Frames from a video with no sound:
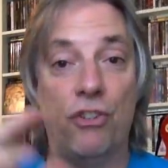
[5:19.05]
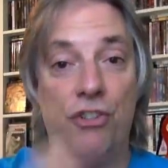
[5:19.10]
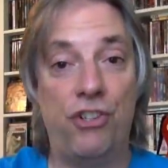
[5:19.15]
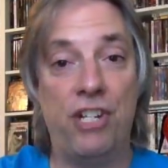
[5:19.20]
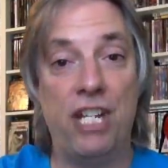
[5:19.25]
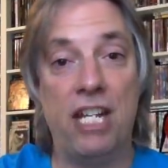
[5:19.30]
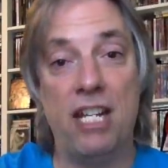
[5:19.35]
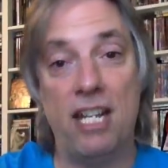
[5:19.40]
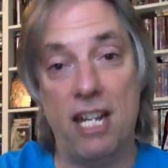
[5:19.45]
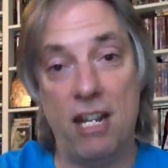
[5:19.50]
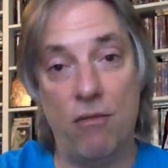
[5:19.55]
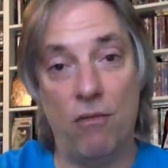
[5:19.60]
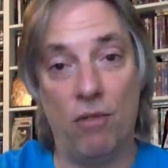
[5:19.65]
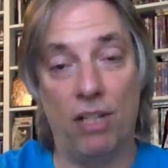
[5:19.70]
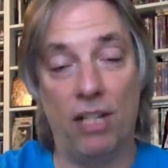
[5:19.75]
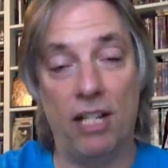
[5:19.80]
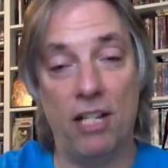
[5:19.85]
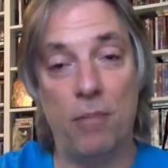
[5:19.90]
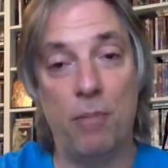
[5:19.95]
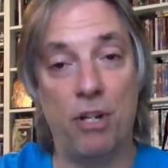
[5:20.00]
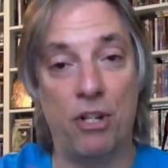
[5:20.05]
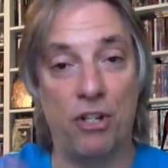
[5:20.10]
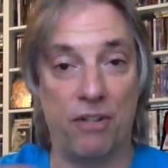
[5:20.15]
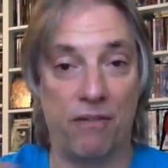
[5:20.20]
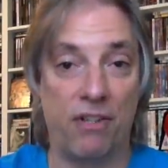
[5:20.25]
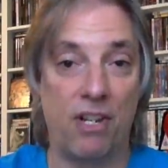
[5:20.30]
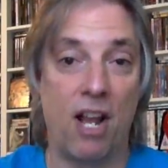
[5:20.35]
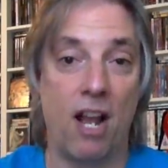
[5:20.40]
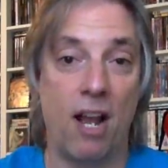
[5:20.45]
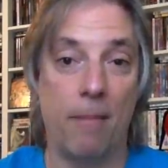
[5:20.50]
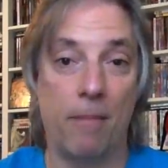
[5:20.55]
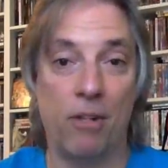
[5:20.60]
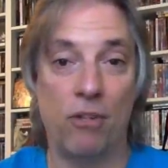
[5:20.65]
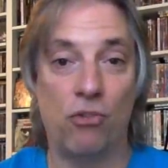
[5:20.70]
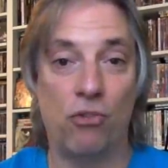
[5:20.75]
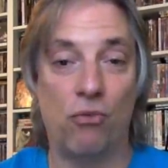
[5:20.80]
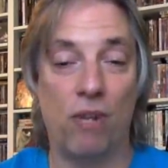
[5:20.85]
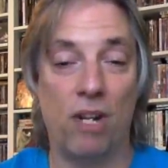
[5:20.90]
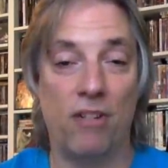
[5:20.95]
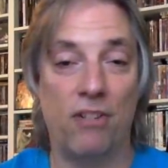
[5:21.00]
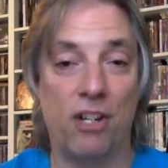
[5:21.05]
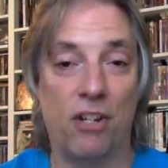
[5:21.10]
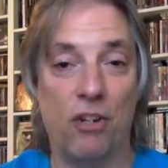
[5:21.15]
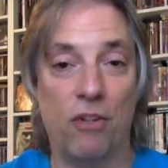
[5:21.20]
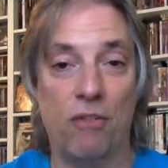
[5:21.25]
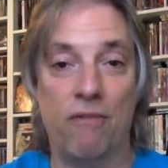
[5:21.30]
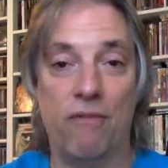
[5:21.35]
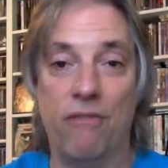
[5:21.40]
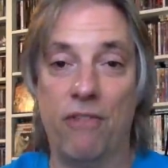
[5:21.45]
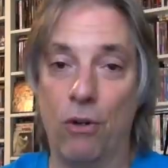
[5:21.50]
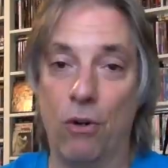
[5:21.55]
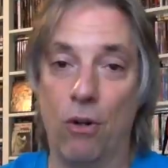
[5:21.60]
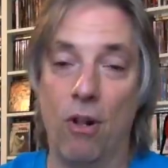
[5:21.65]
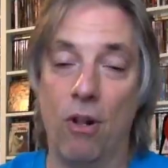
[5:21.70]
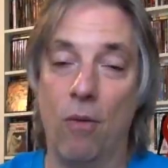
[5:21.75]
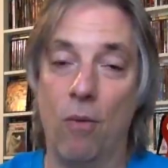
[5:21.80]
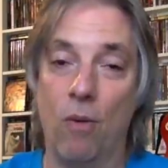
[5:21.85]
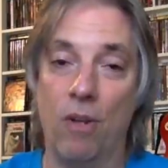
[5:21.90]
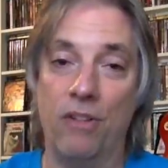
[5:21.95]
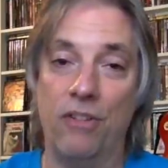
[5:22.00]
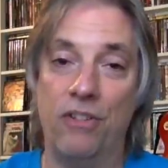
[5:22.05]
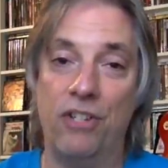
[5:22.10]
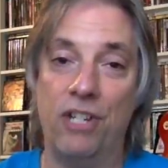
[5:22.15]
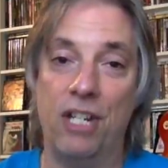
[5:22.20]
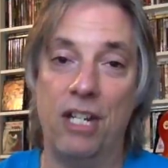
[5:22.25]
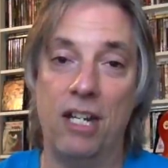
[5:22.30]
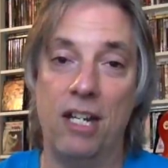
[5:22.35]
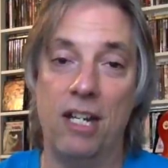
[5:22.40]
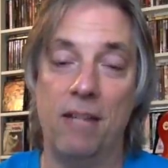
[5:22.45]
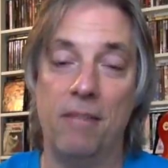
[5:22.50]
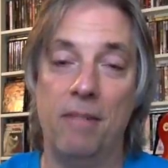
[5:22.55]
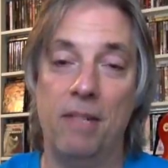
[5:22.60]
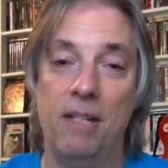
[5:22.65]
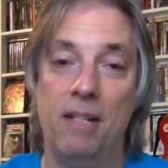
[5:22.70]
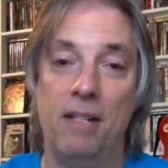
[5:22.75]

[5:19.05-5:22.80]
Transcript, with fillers: CD release because of time constraints. They couldn't fit it all in one CD.